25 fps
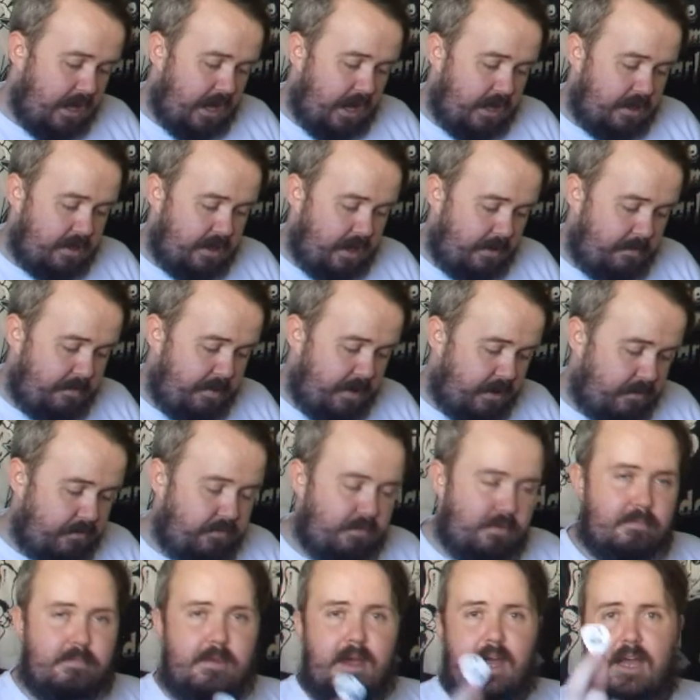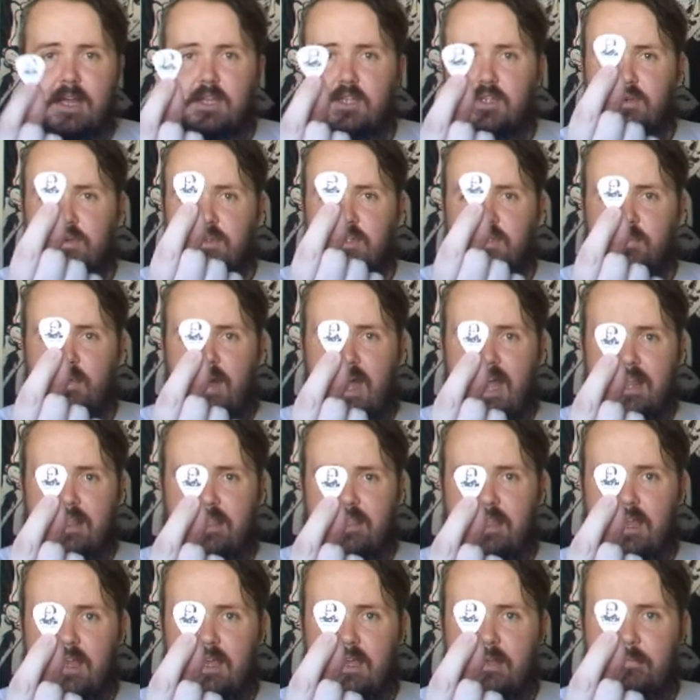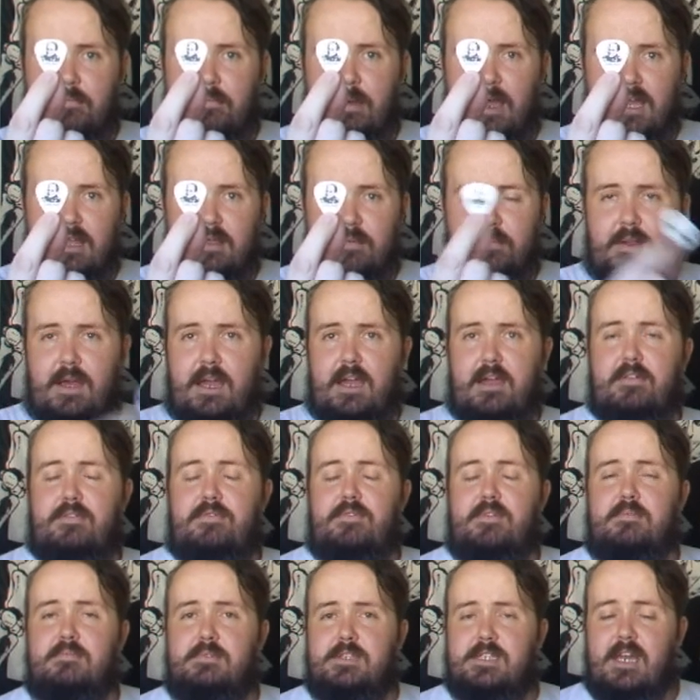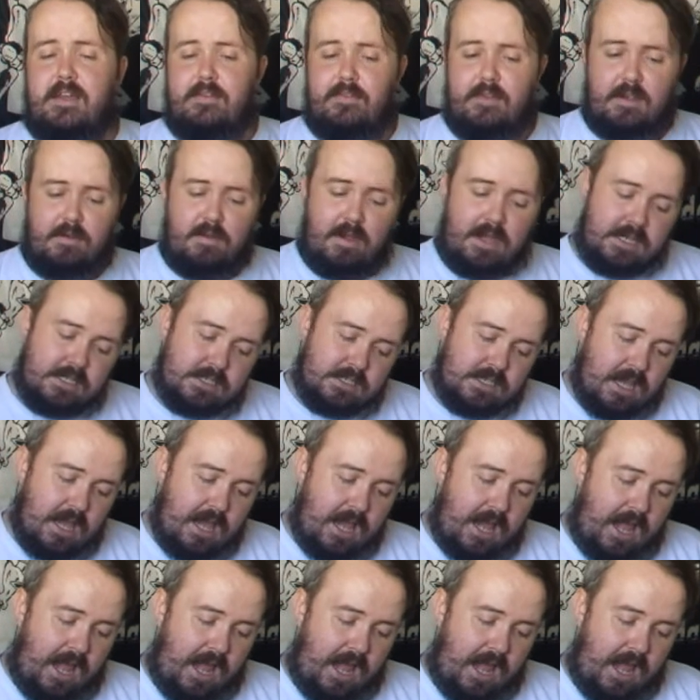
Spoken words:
It's a pick from George White, the bass player from Saving Grace,